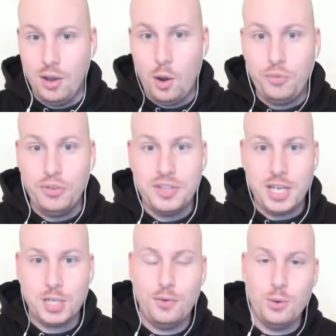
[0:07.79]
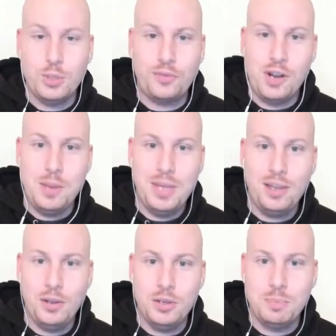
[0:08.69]
of the Dash Force Free
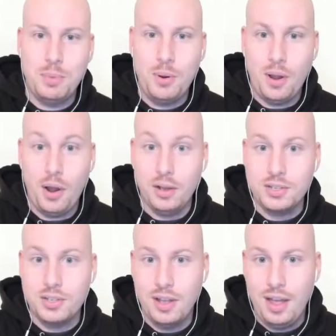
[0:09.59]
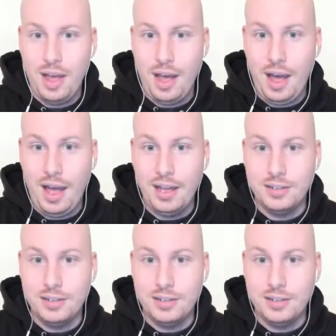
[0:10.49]
Amigos podcast. And